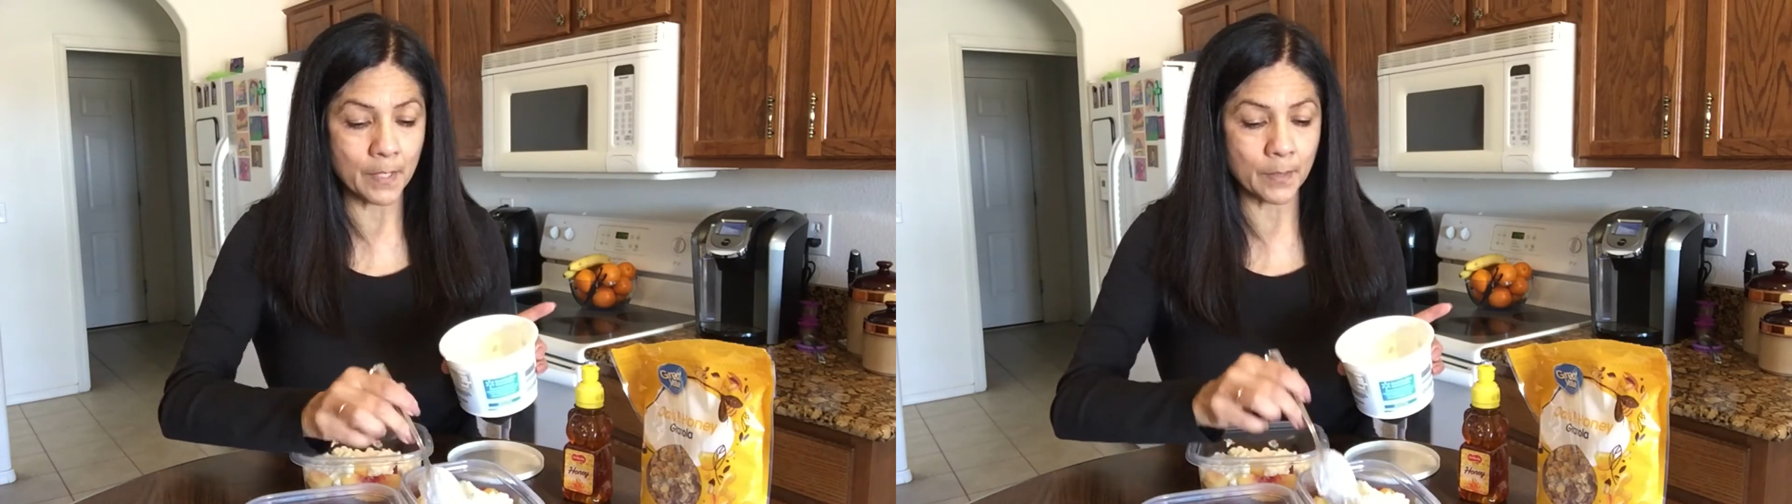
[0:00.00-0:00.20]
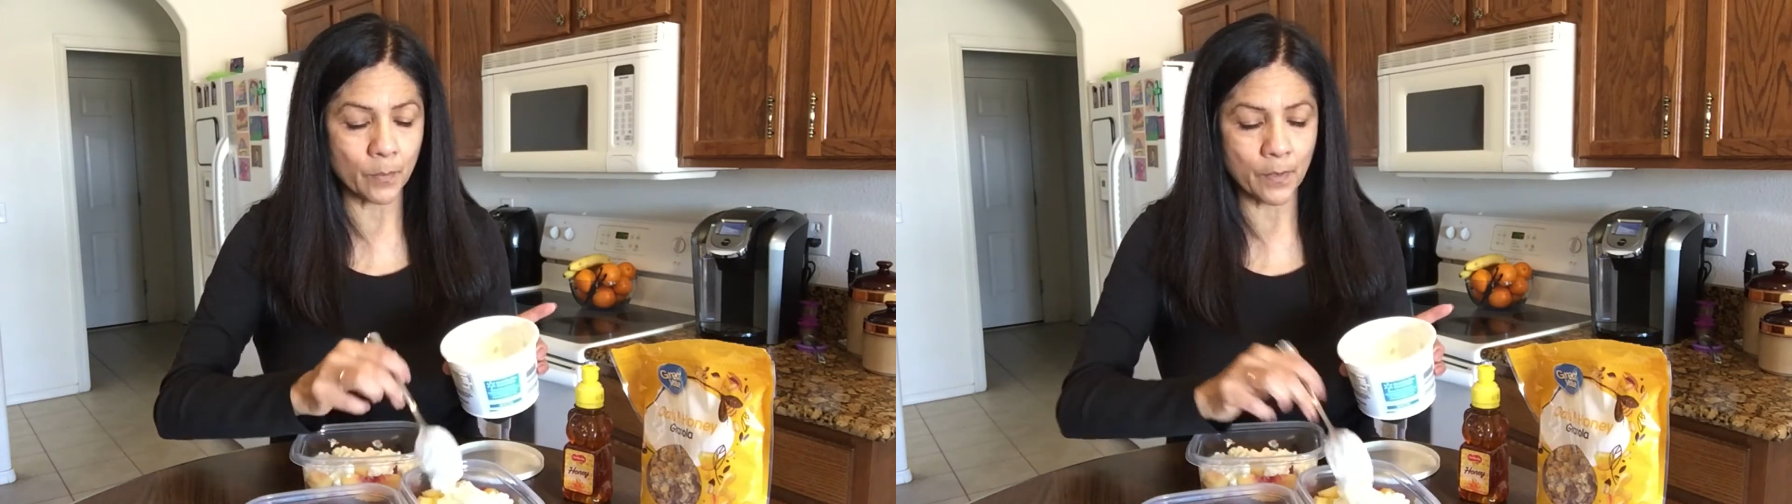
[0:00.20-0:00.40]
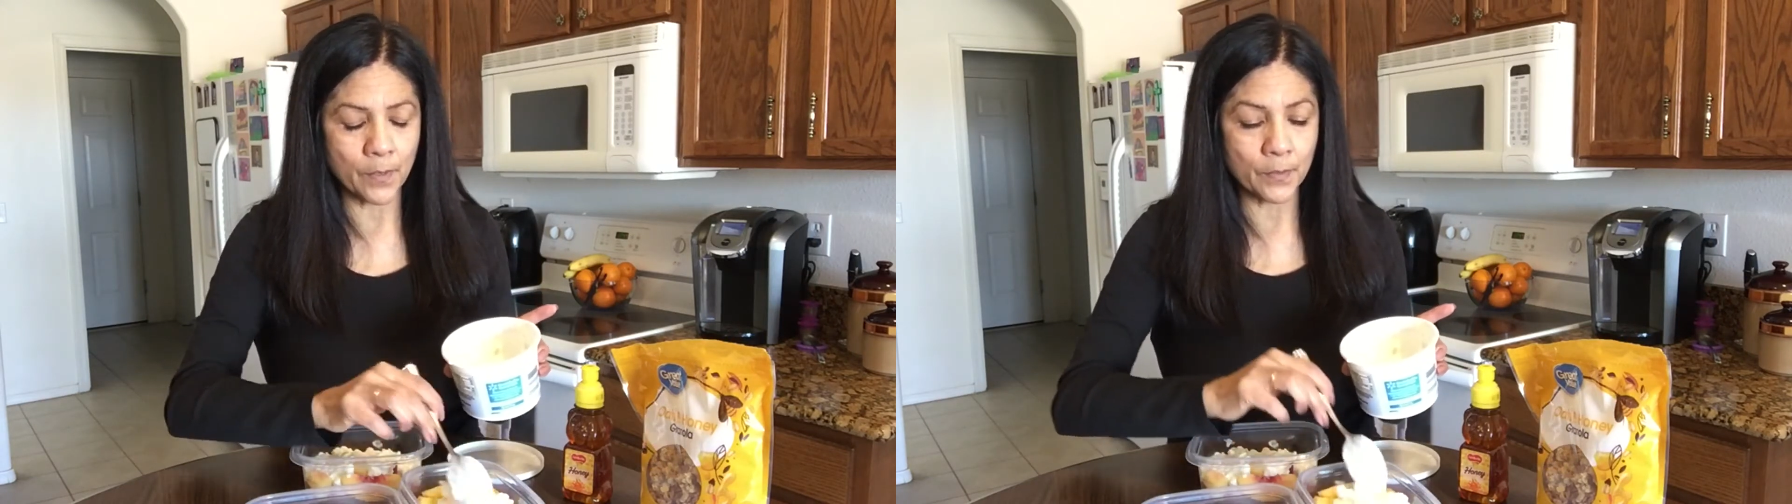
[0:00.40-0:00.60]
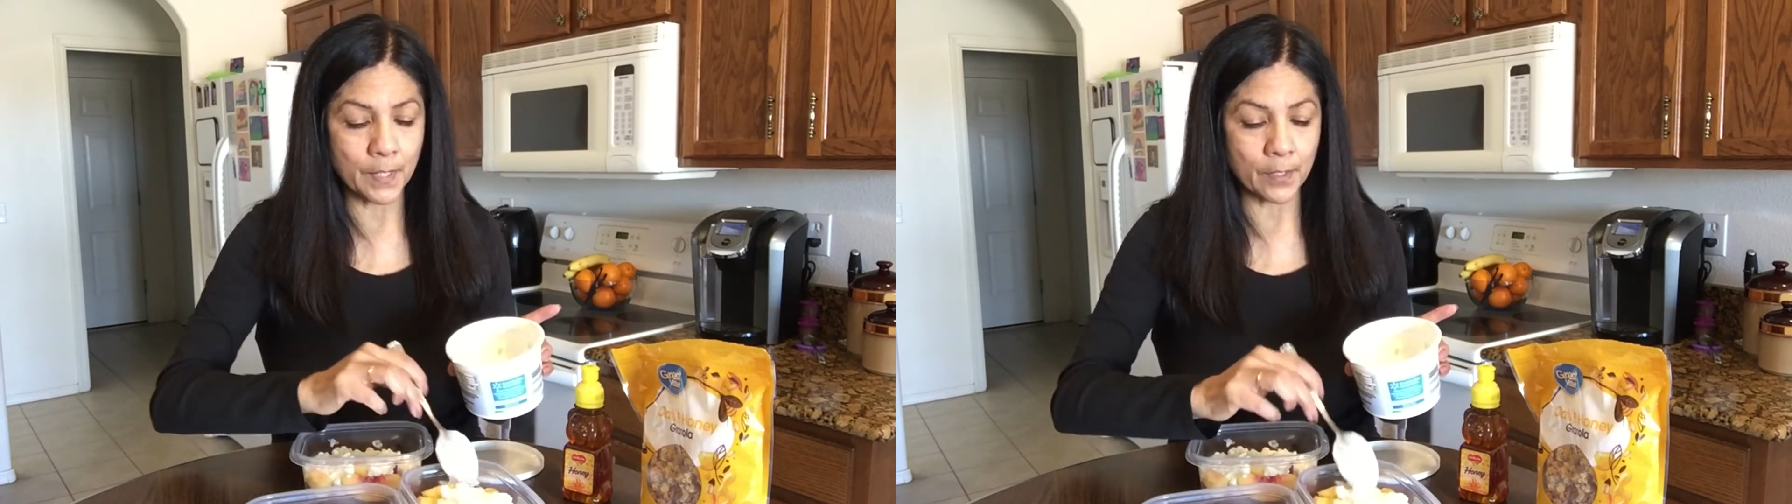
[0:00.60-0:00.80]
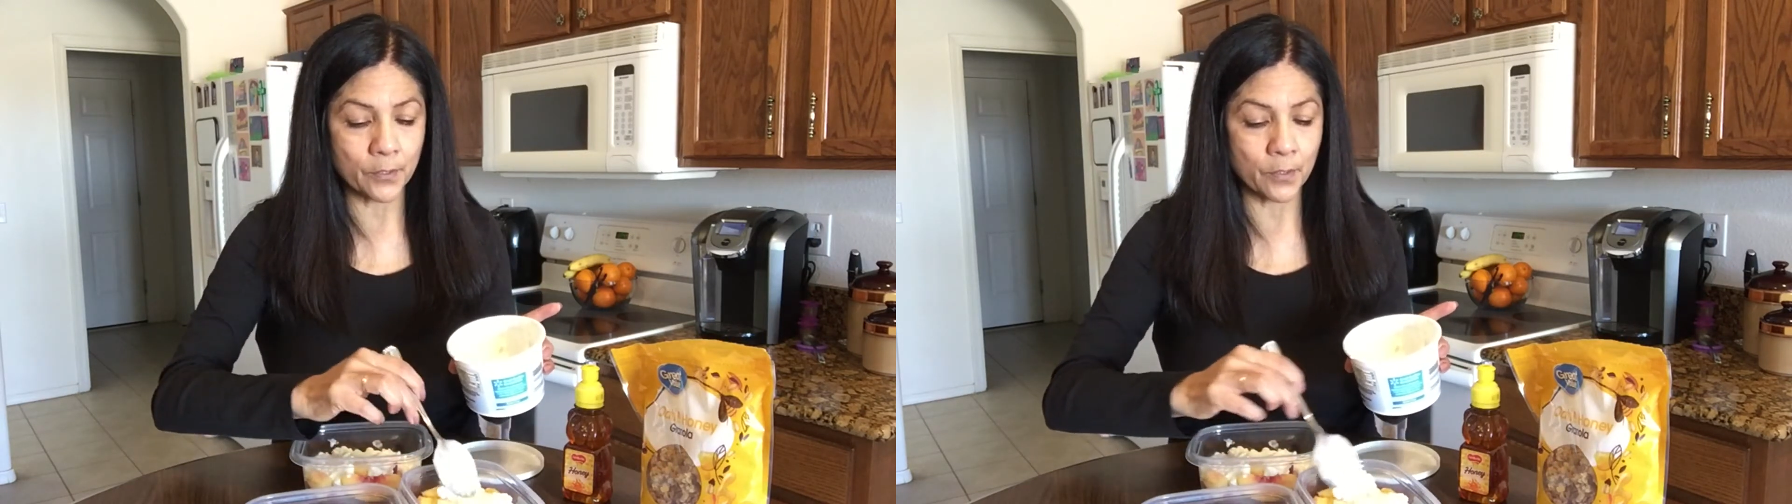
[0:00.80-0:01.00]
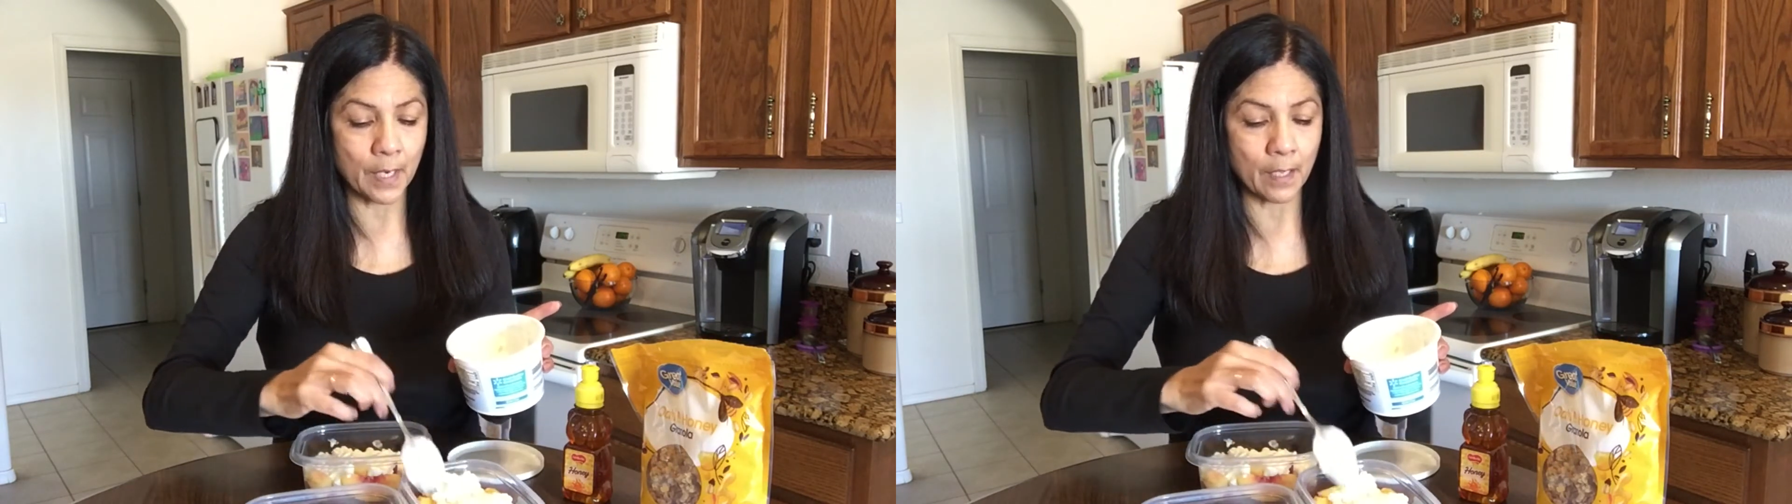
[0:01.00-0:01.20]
it's worth those extra